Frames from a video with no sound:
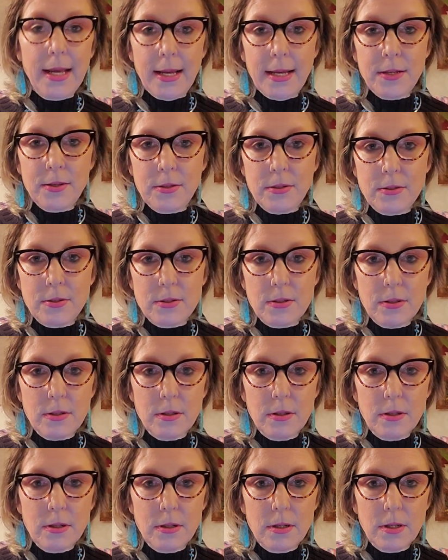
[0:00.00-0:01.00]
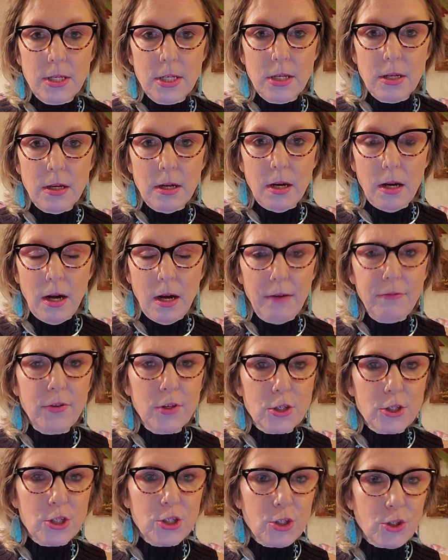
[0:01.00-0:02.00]
and of
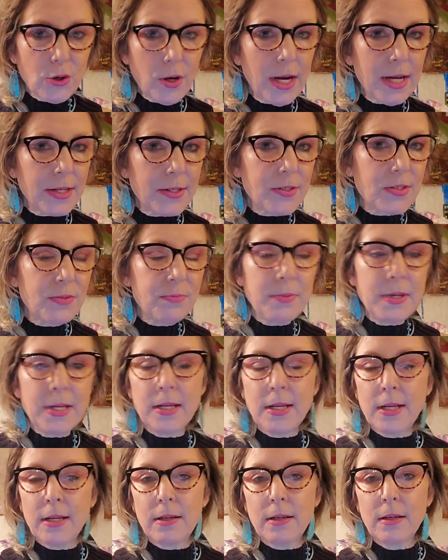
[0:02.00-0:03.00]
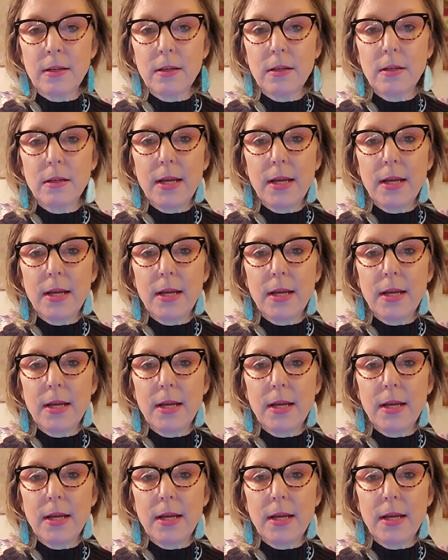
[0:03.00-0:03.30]
your strengths meaning